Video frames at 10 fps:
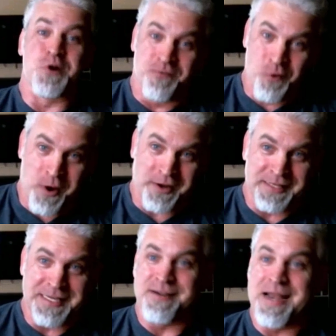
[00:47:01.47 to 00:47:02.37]
to move
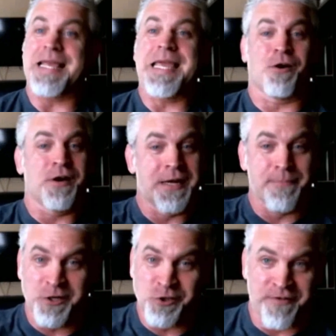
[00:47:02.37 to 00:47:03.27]
quickly. You're not
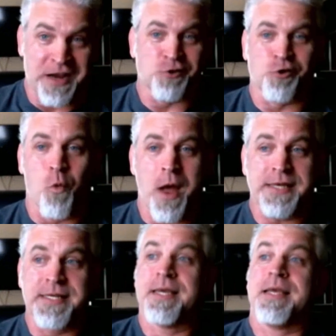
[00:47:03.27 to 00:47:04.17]
carrying a bunch of extra
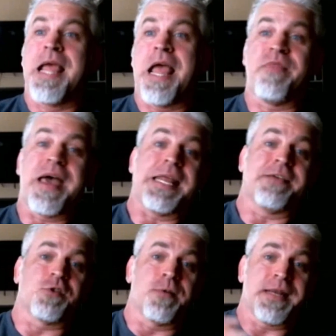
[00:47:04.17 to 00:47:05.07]
weight and
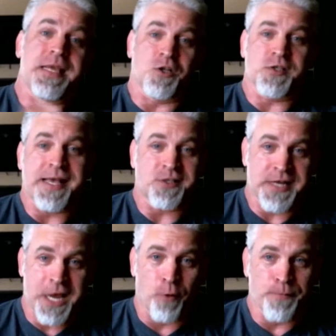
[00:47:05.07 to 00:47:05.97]
that if somebody else
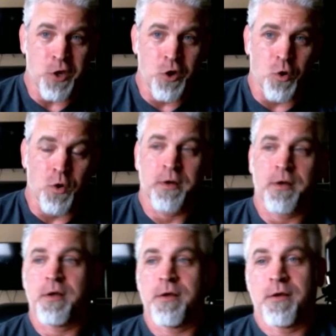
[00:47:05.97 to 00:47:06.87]
has to help
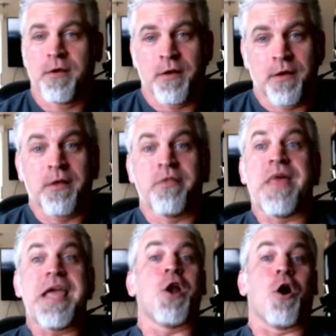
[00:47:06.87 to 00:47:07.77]
you,
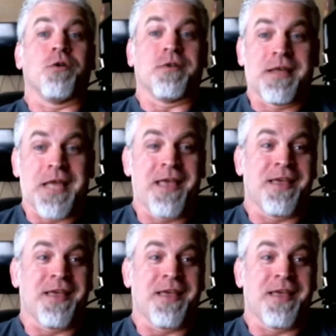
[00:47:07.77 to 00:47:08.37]
they don't